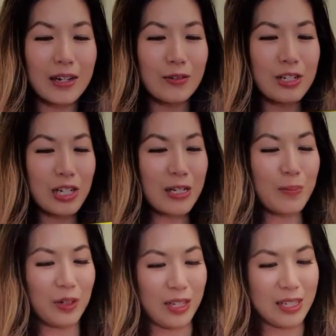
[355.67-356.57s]
originally
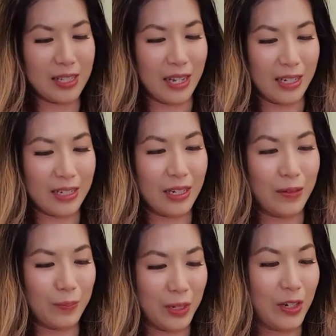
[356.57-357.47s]
bought this set
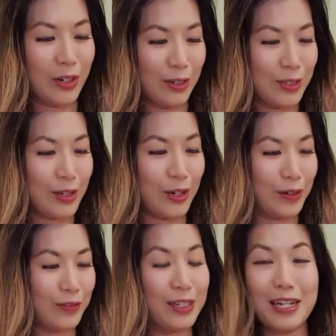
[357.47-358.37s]
because
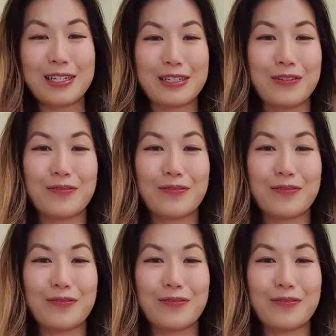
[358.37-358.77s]
of the nesting